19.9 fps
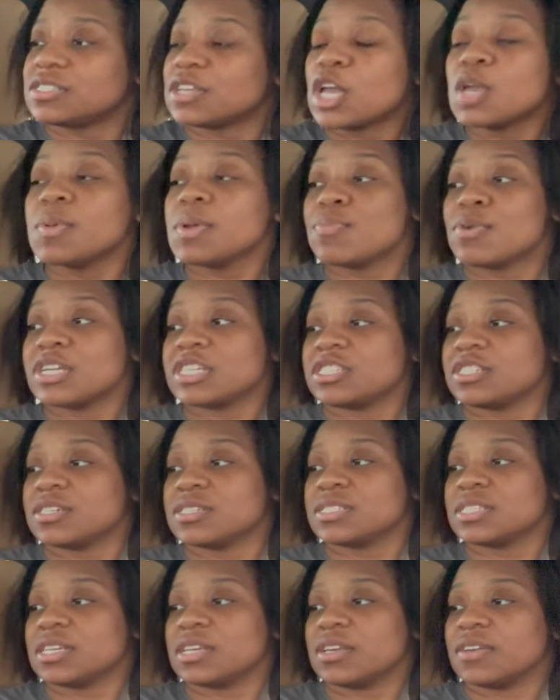Baby, brush your
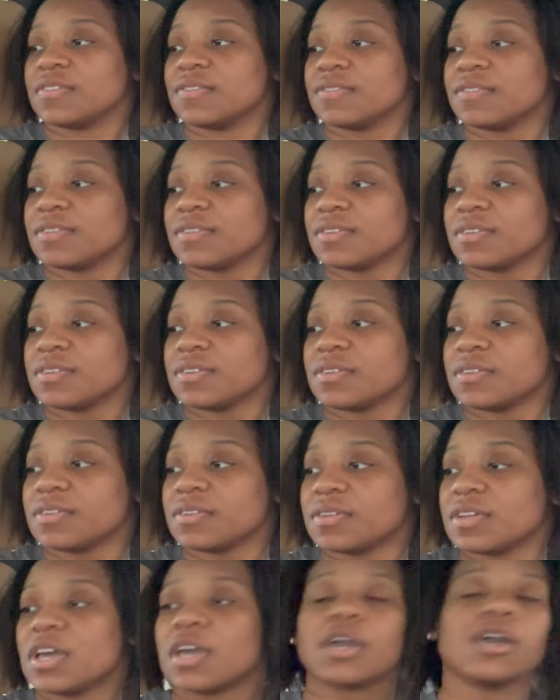teeth.
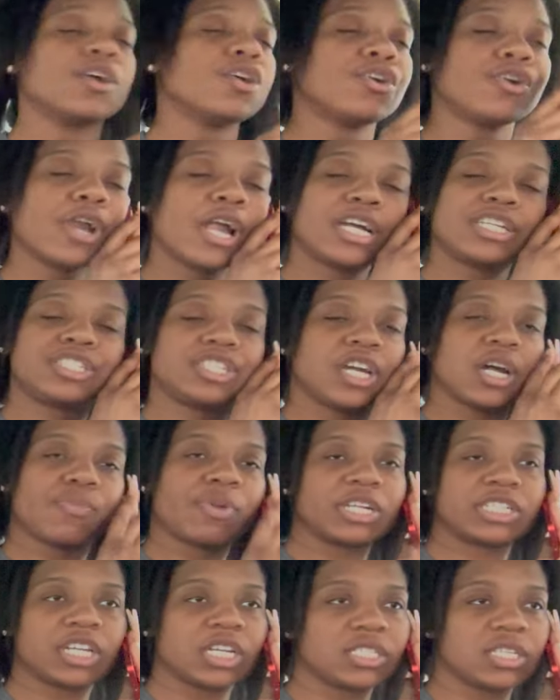Girl, she don't
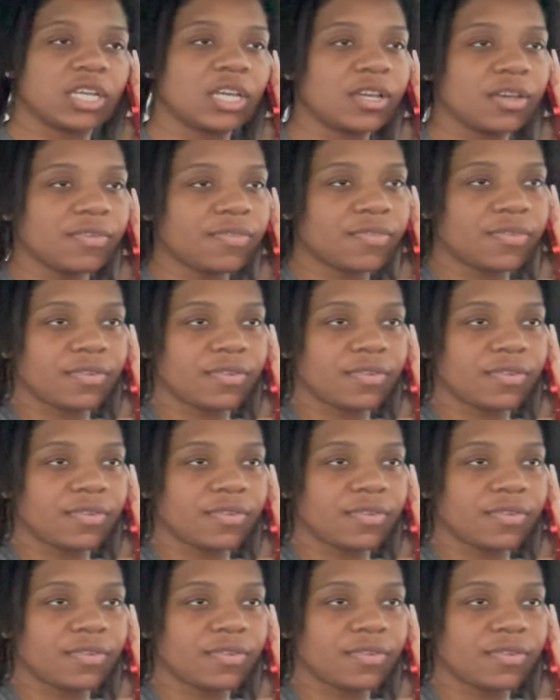brush her teeth.